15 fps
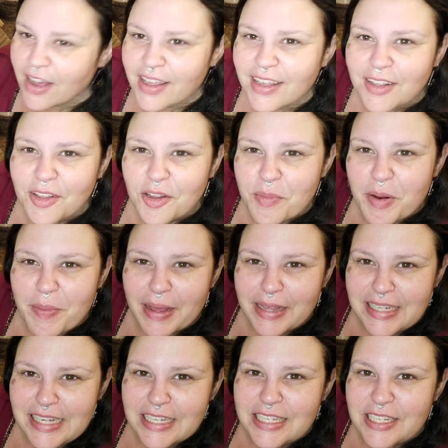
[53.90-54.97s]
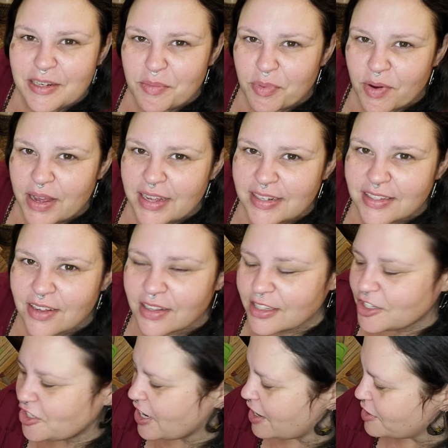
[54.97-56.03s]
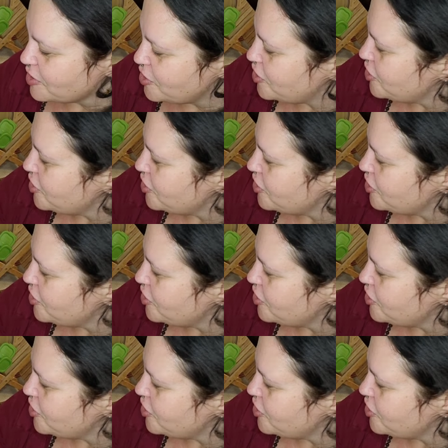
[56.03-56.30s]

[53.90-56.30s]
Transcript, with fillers: be talking a little bit about yeasted breads on the channel